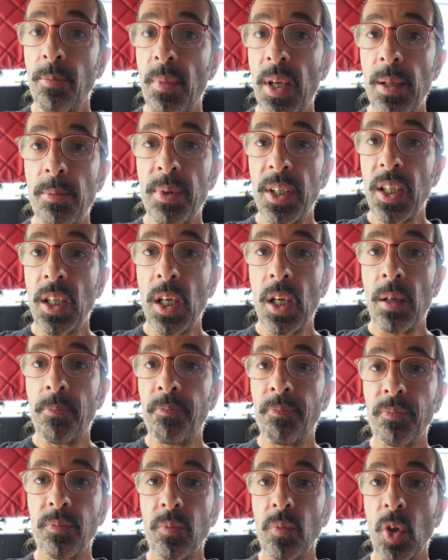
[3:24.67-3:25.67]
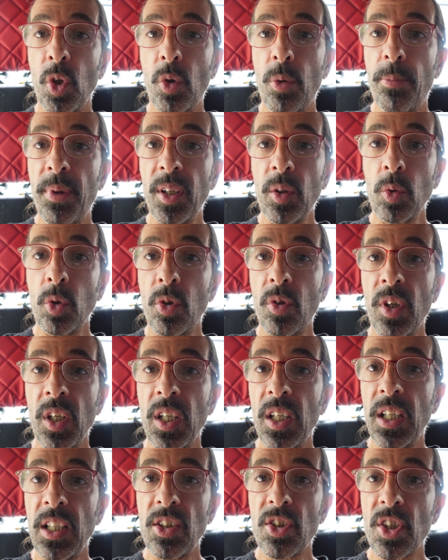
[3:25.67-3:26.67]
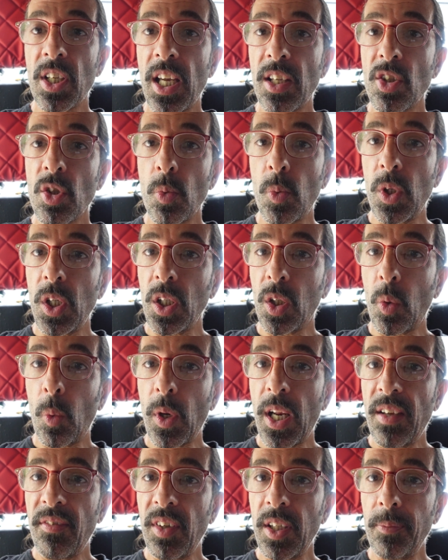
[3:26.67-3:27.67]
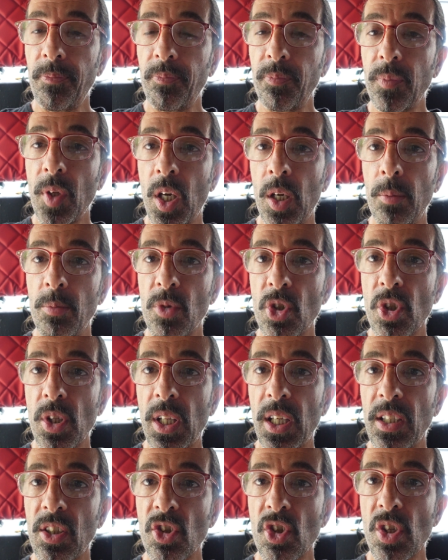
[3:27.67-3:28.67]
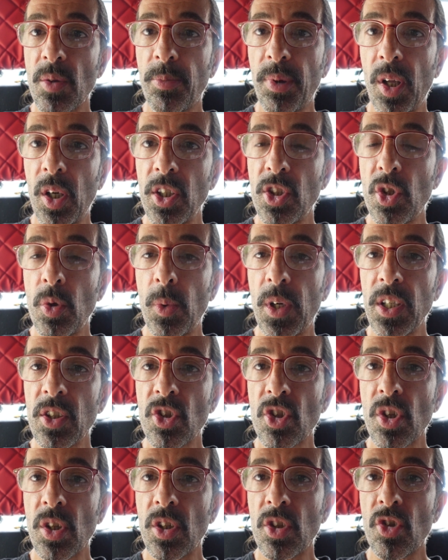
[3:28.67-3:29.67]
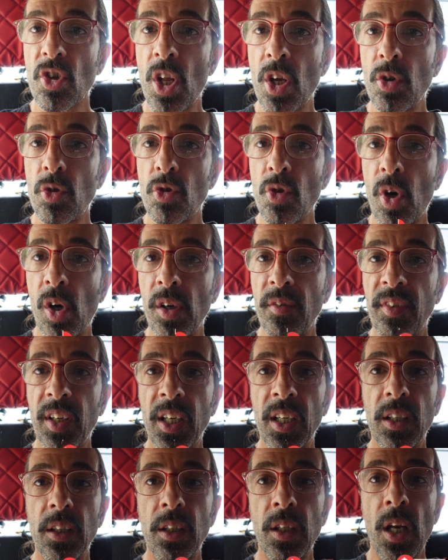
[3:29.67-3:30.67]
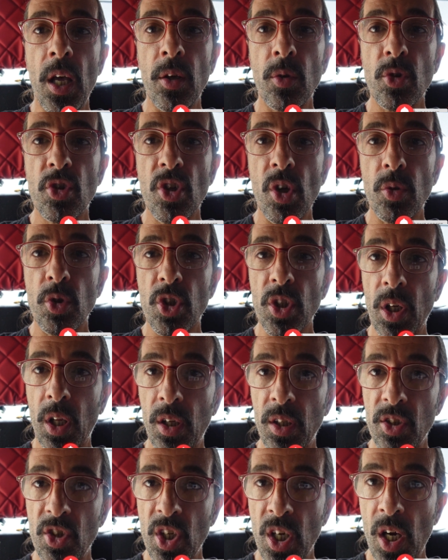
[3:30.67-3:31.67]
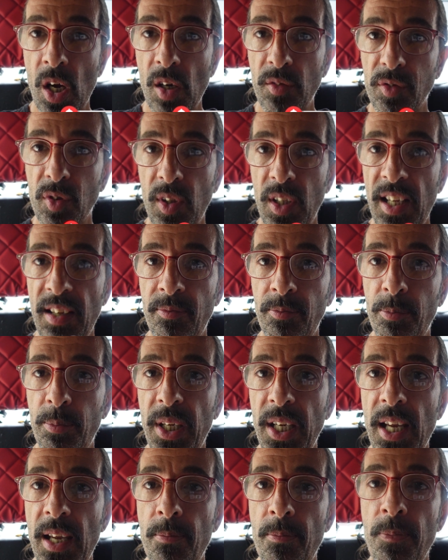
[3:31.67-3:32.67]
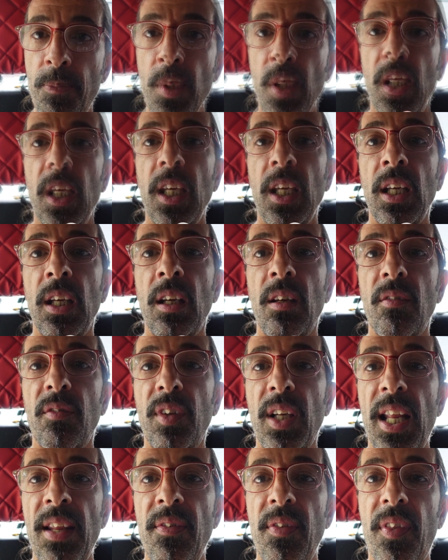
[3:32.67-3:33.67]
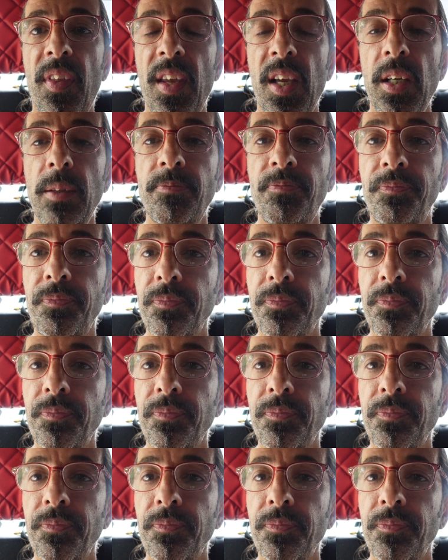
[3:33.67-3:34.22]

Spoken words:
Maybe you're a builder and you need to get to work or whatever. So that doesn't apply to us. So there's no driving, no socialising after 11 p.m. in Valencia.